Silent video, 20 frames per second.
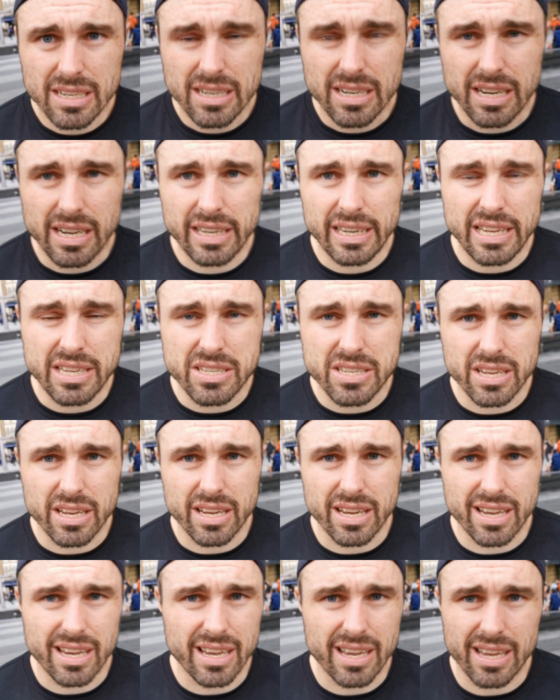and his
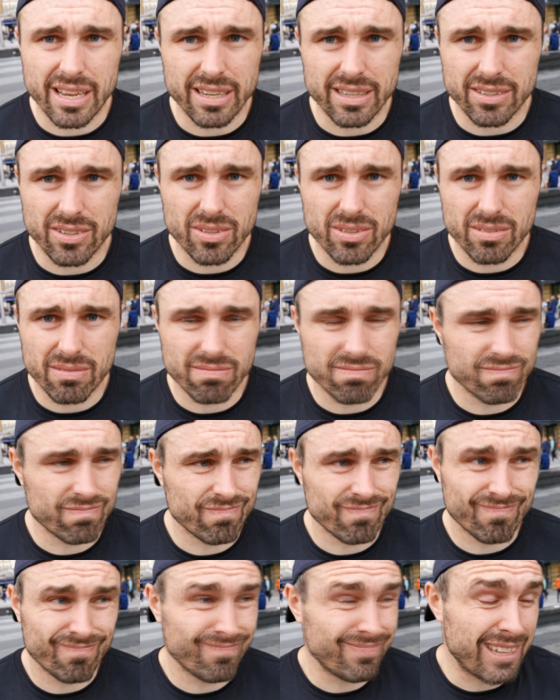
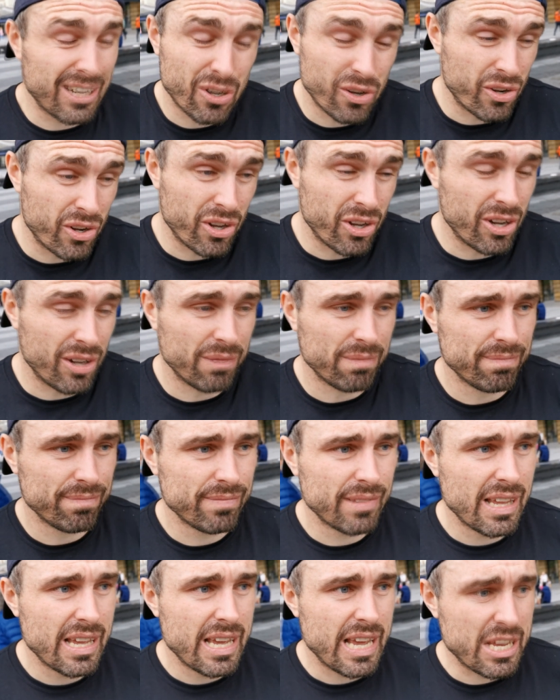I don't know.
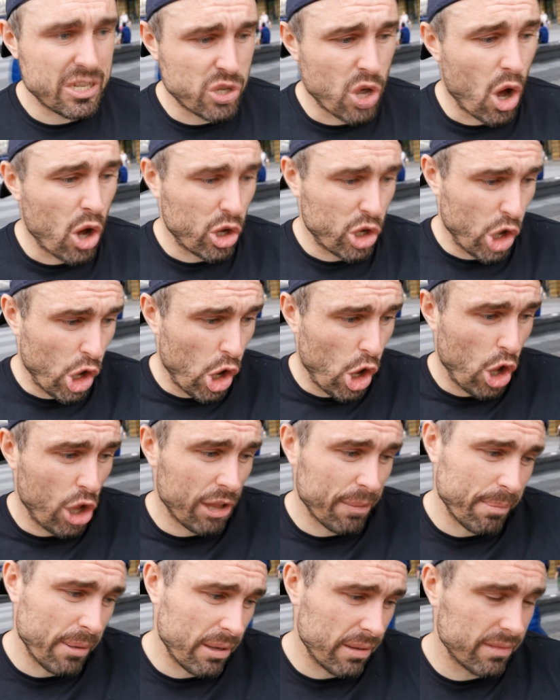He's got
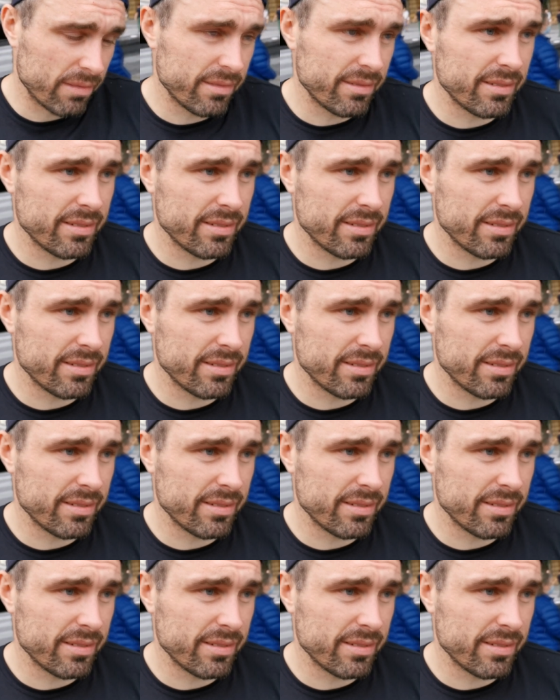goal, but